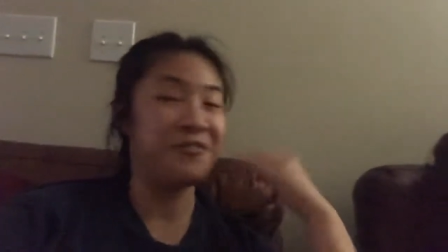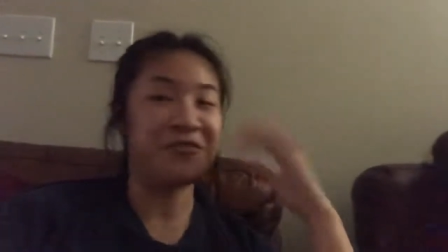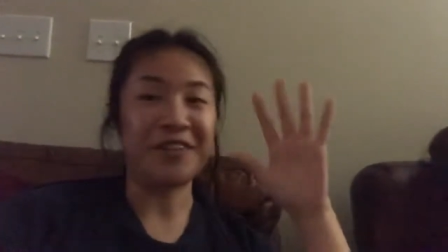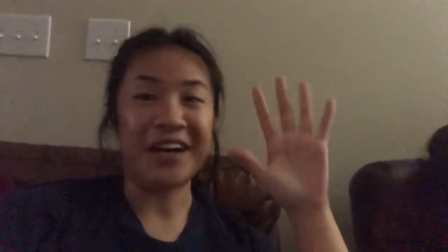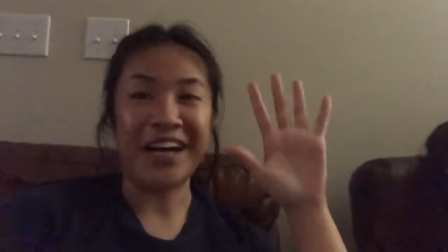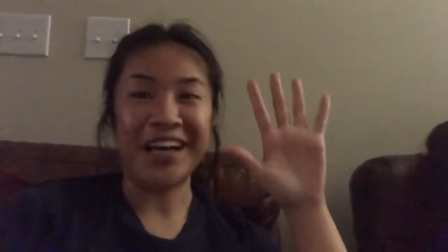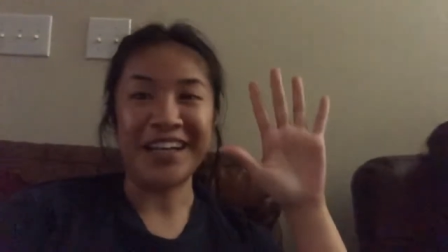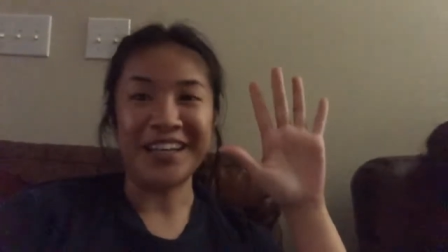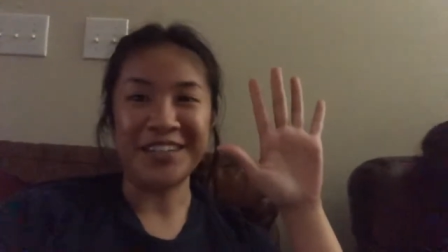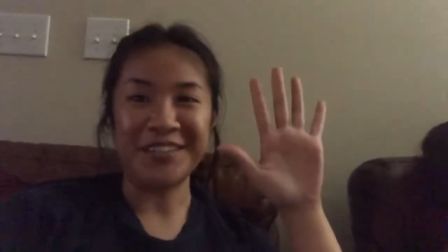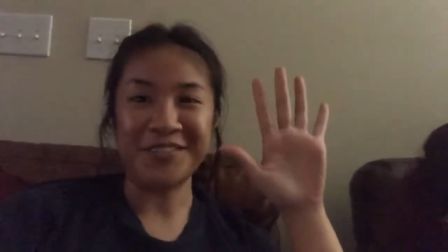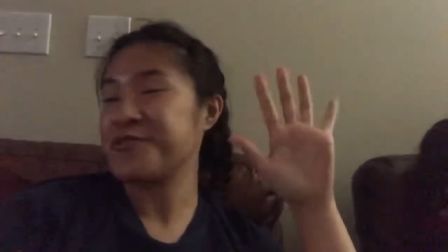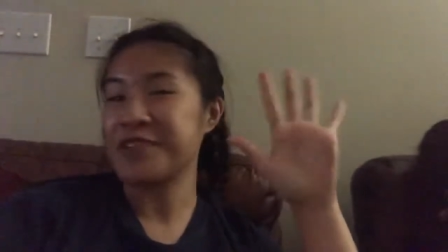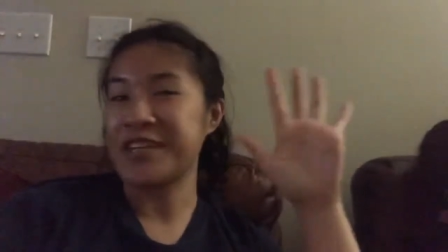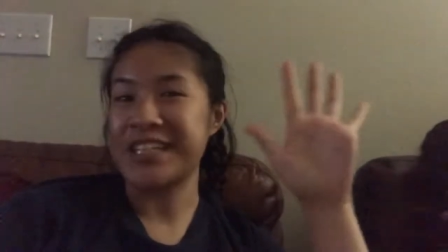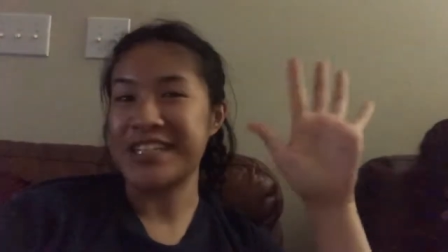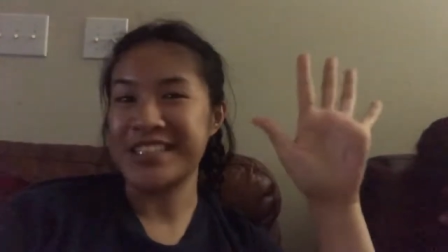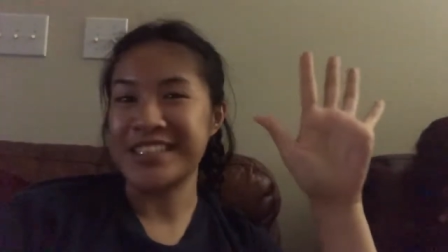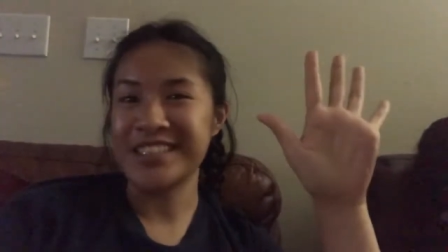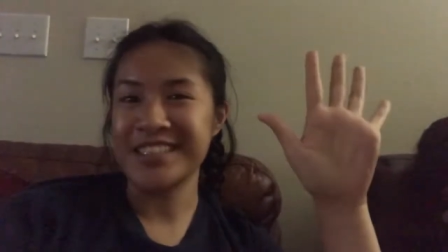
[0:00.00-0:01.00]
five
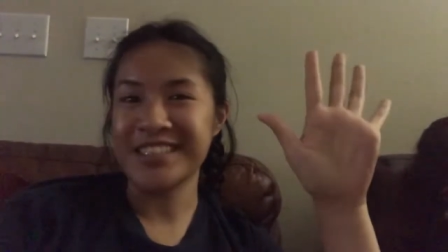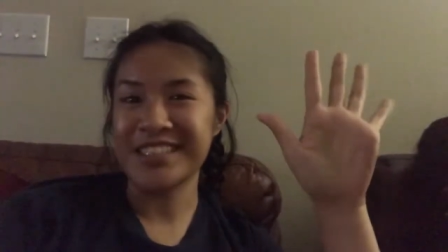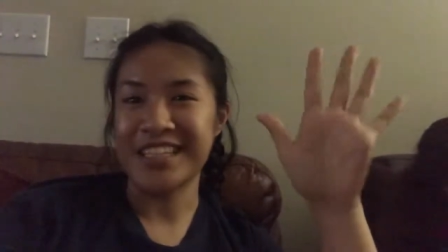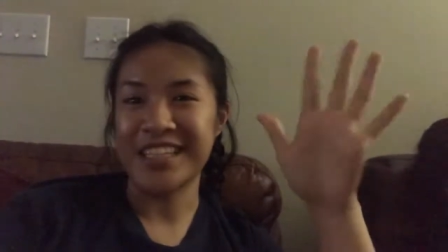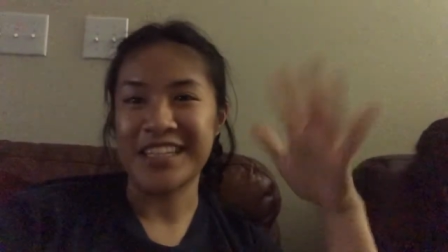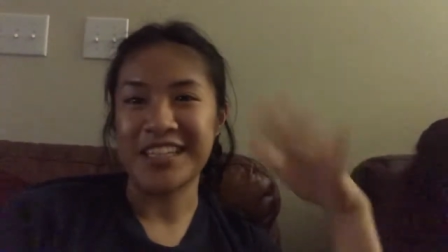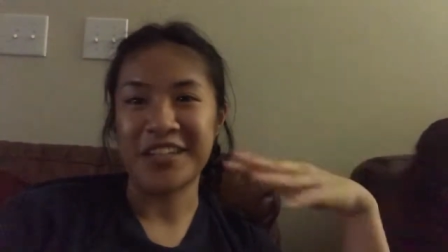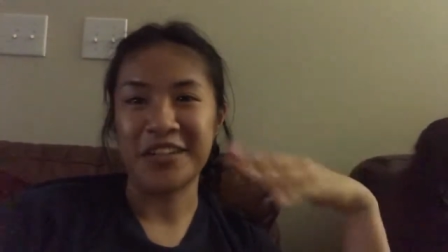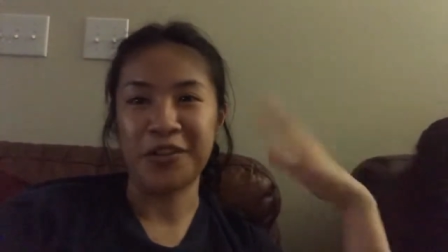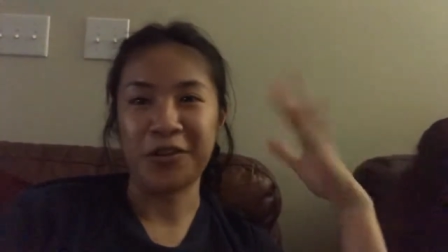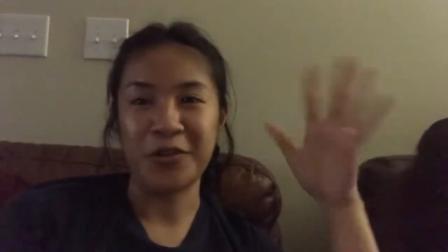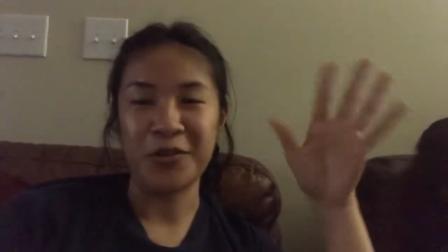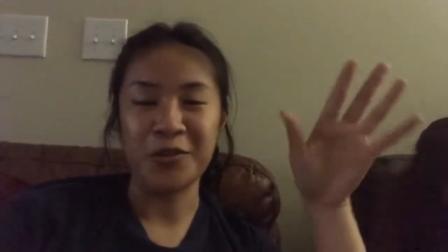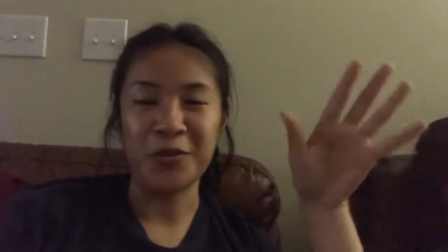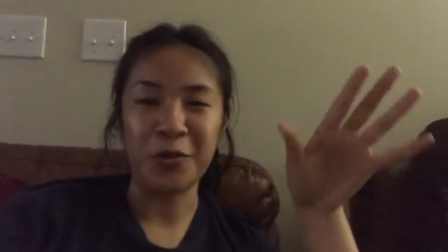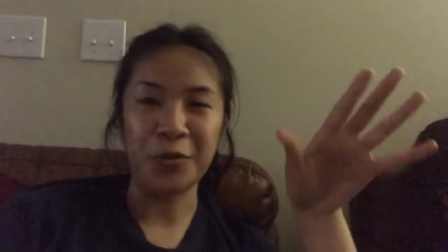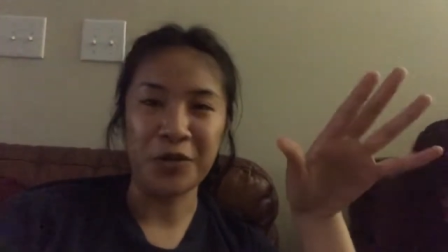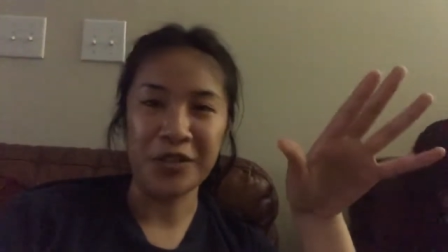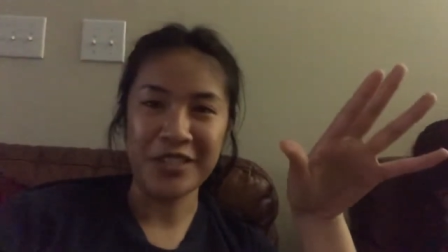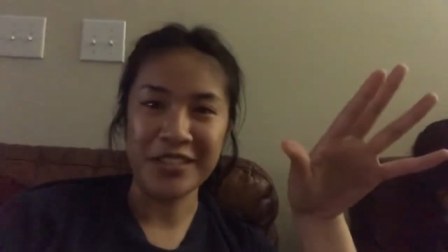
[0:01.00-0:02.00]
friends and they're all
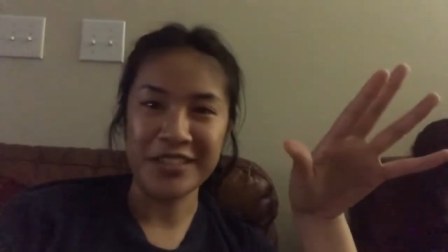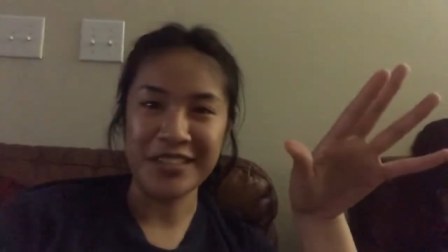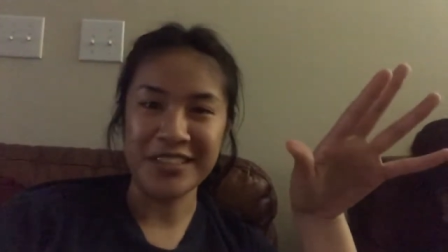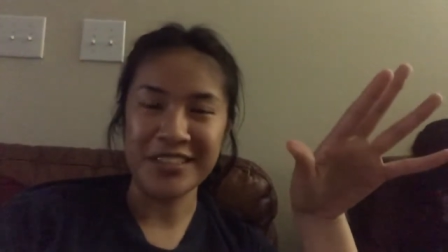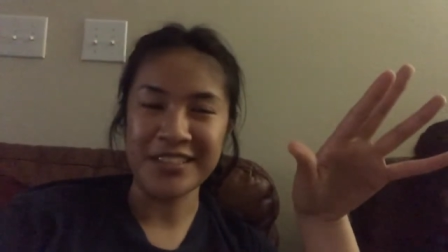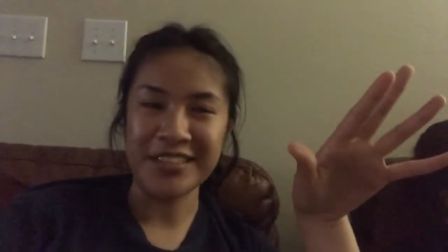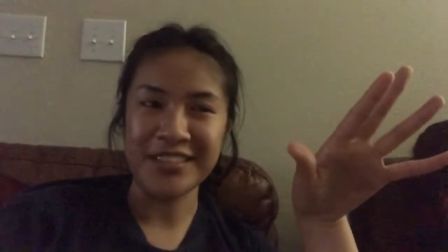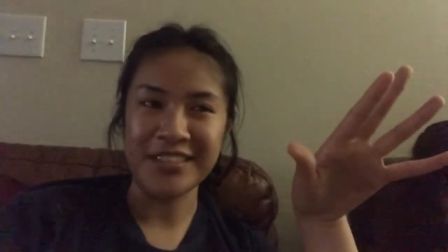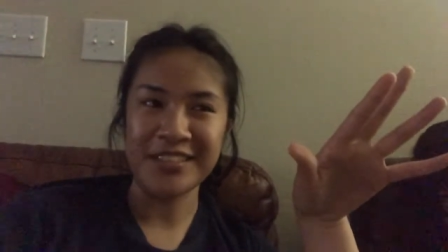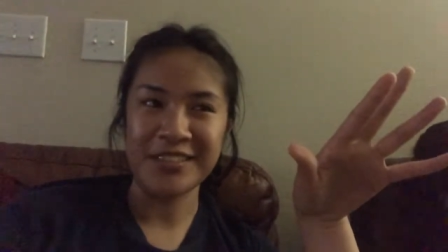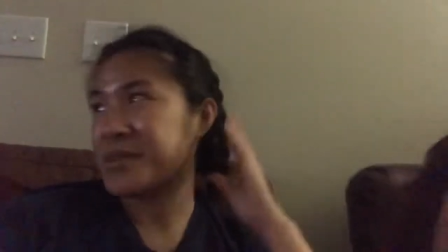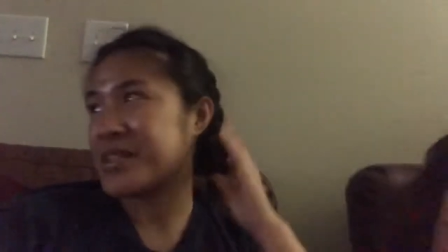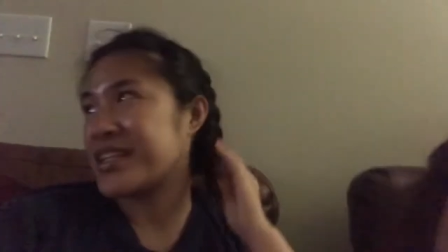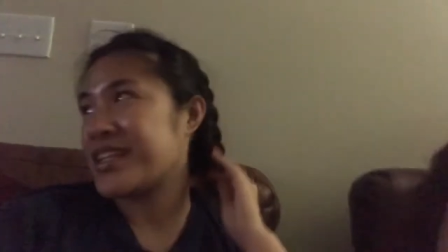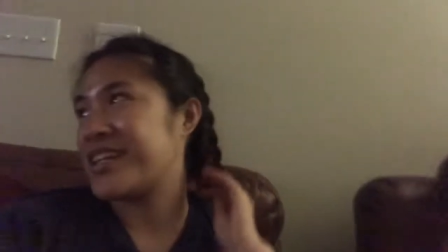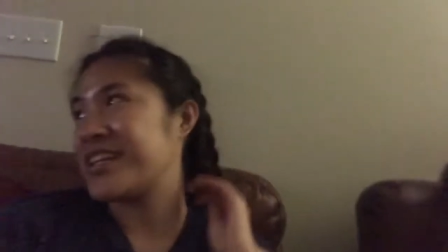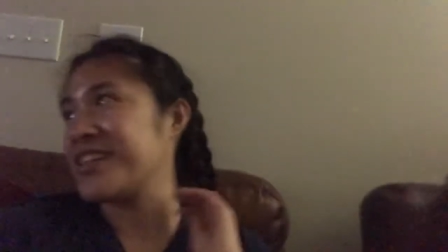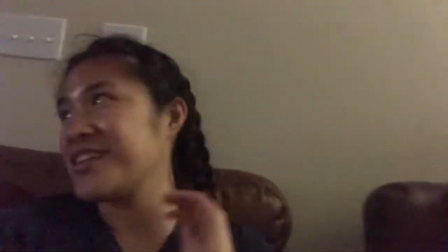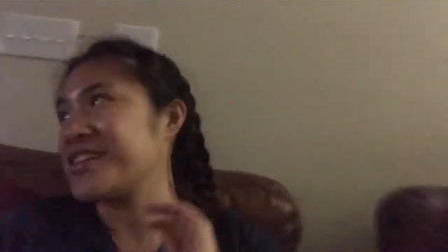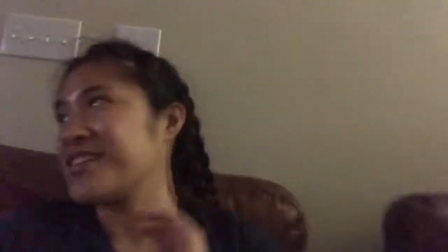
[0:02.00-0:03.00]
lawyers
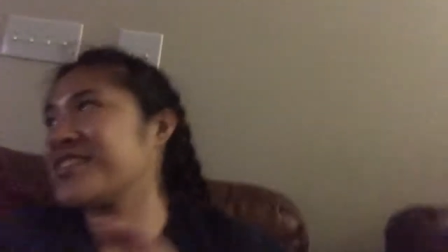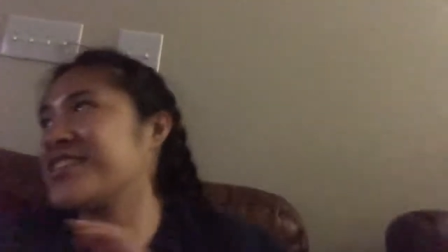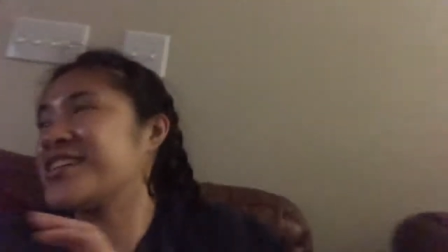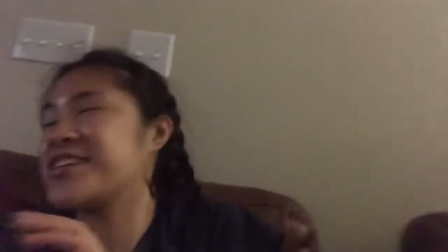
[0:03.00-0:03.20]
but they're